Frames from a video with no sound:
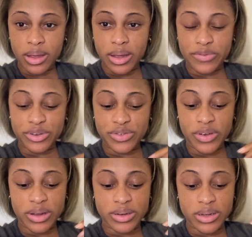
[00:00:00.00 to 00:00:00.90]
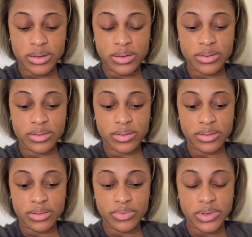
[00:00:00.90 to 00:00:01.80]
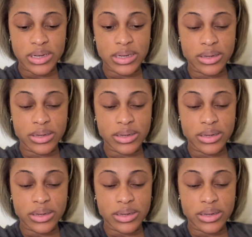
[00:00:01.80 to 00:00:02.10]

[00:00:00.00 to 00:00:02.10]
I've just found it really